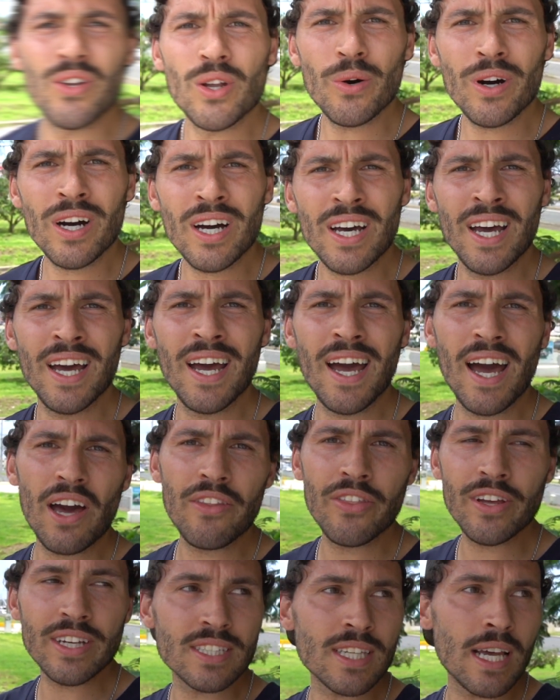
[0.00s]
know what? I
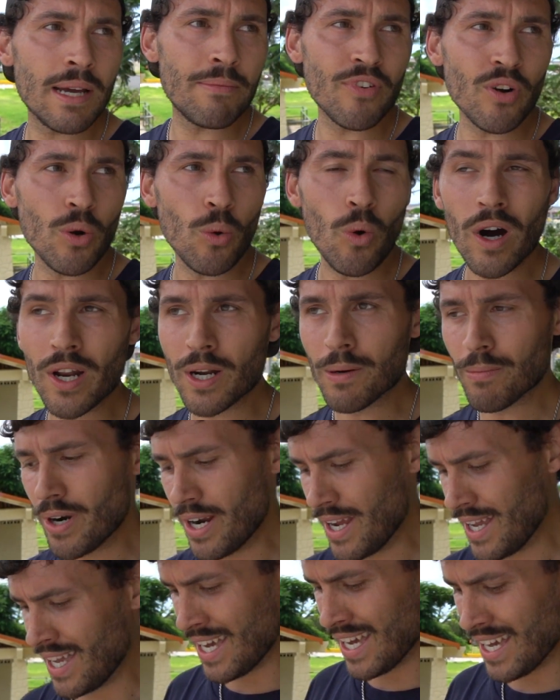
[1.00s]
think it's time for a water
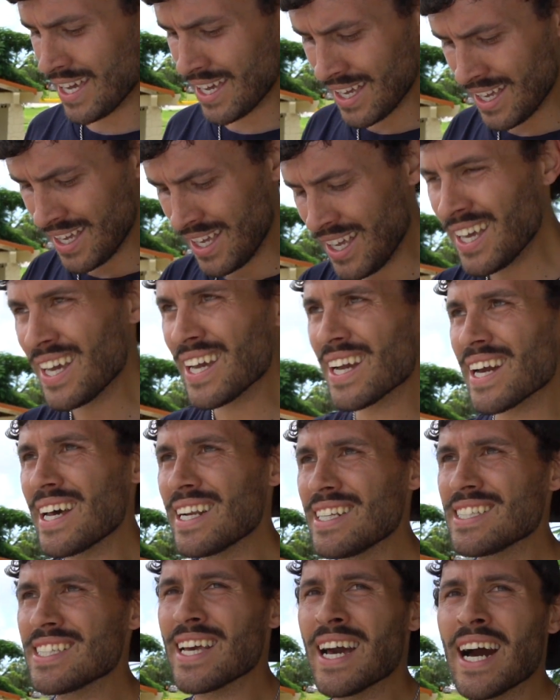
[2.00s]
break.
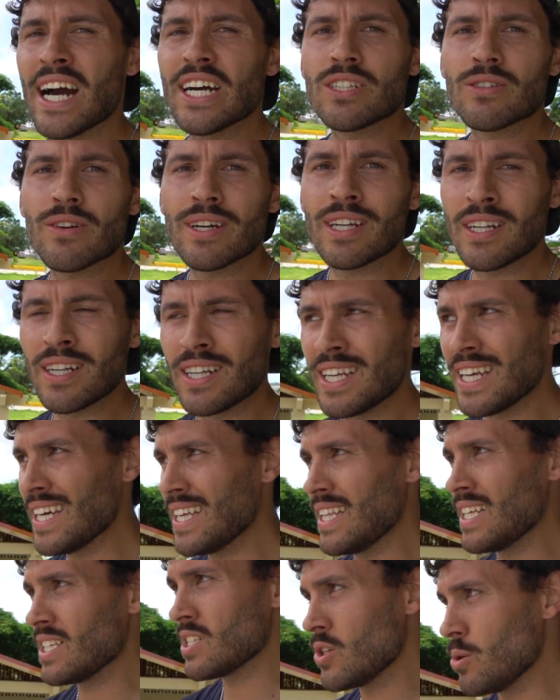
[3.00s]
Gotta stay hydrated
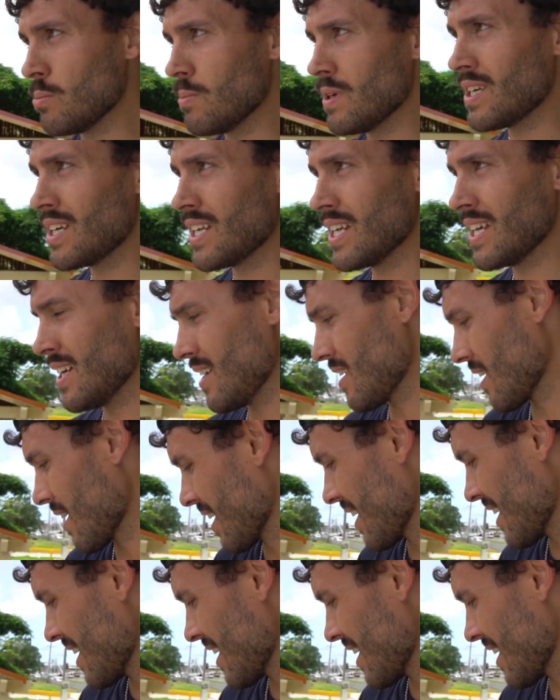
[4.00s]
in this humidity here.